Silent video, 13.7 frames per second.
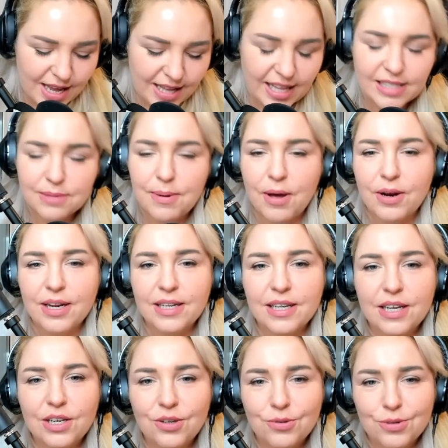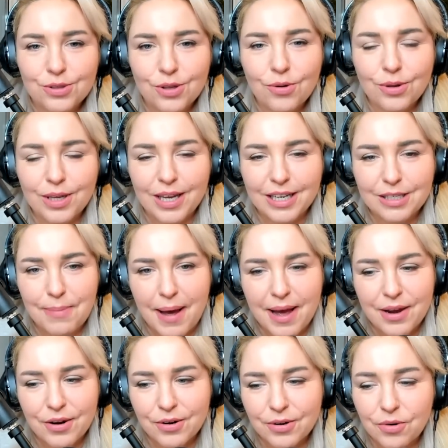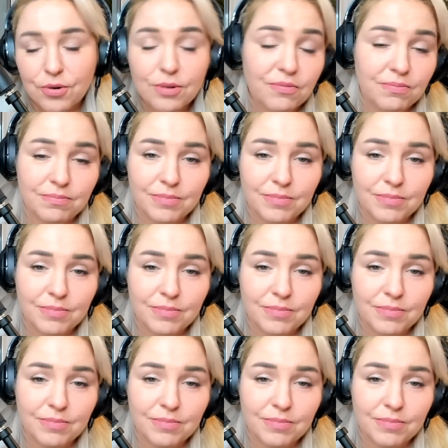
And that's about it. And then you slowly expire, or,